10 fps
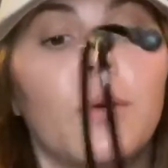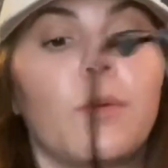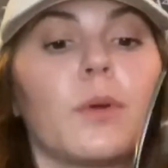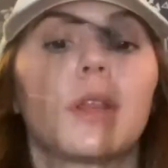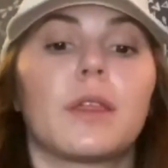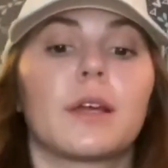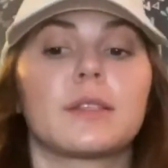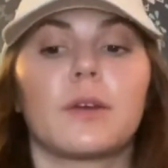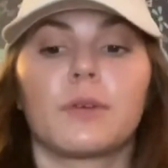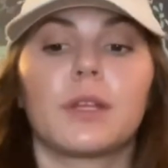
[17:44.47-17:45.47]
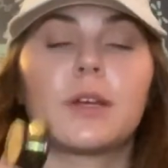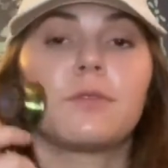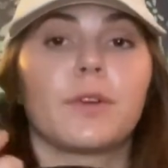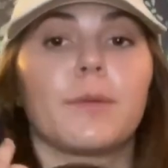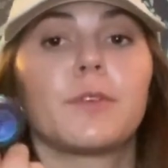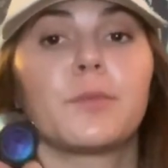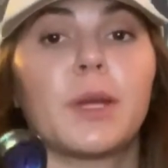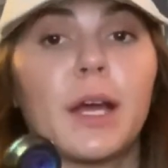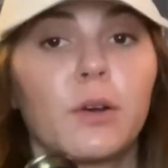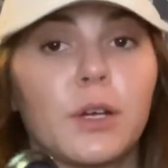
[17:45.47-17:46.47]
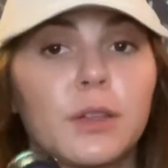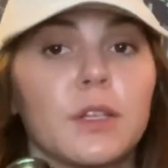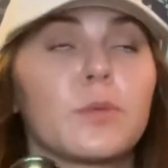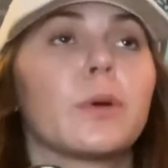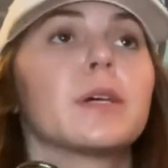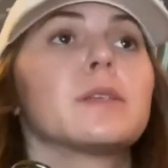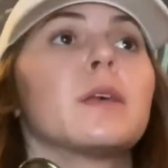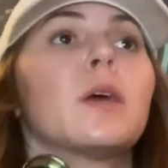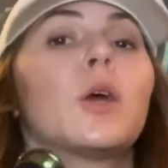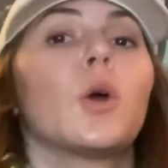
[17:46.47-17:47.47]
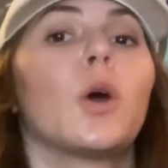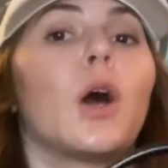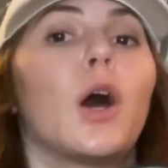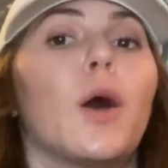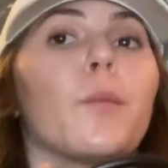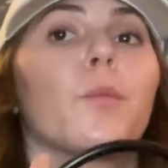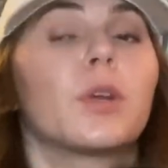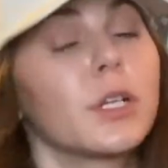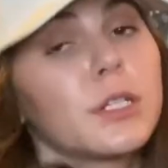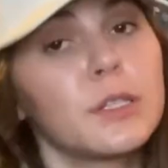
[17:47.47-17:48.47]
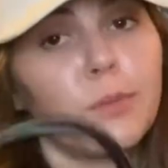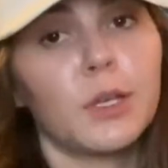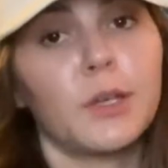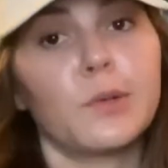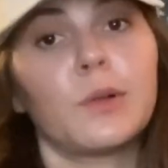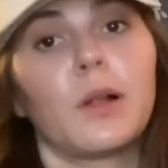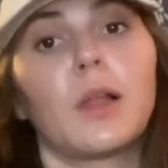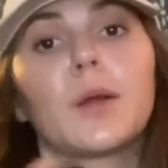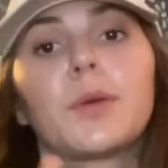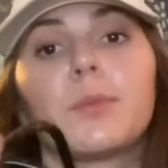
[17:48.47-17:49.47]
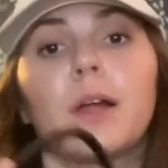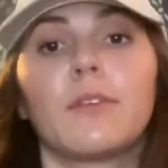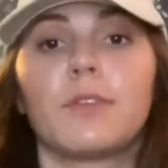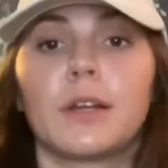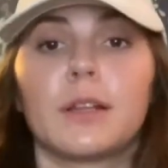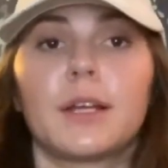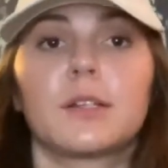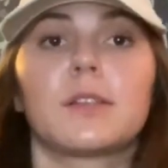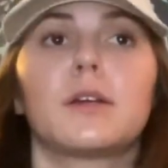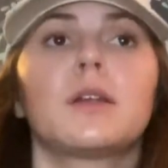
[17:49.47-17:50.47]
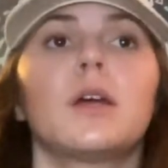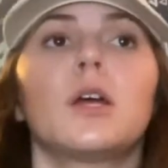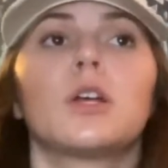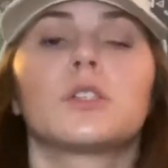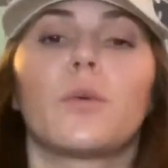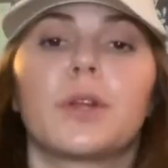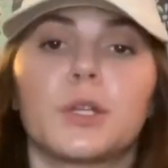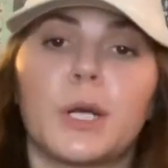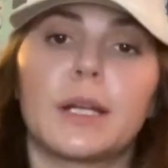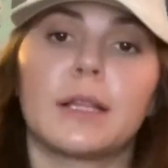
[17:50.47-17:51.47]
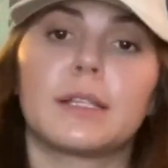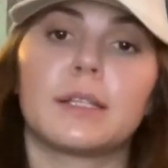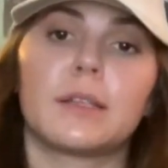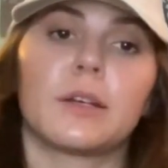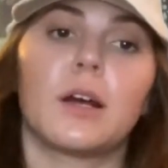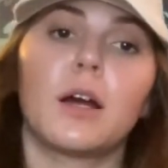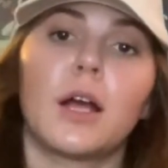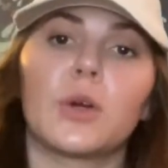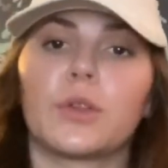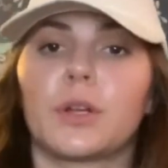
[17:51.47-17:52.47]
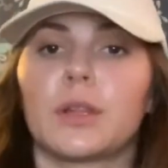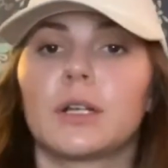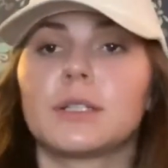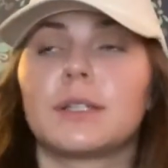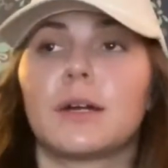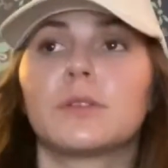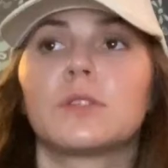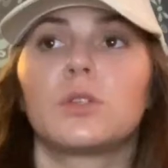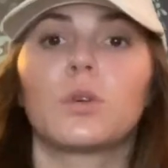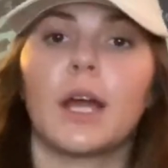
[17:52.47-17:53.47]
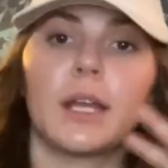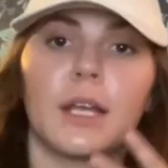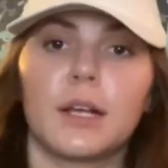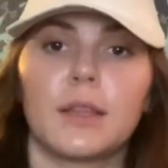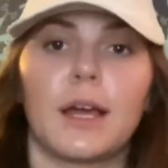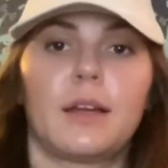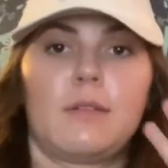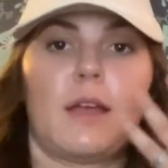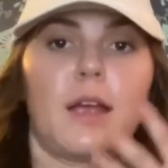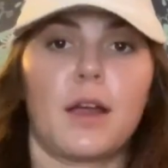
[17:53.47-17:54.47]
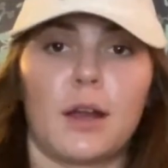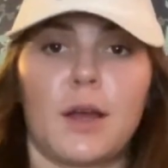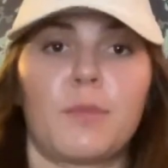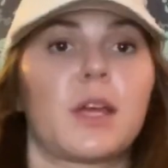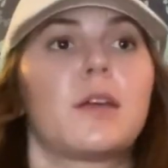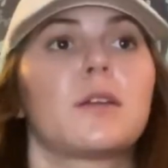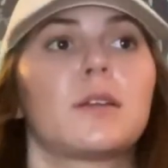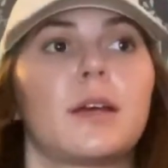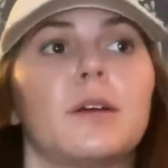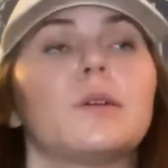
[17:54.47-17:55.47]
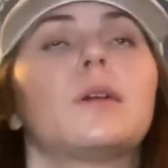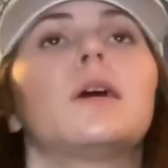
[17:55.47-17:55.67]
One of the things that really confirmed for me how good this was, when you're in subacute, a lot of people have ventilators on, so when you're trying to listen to their heart or their lung sounds, you kind of hear that air coming in and out.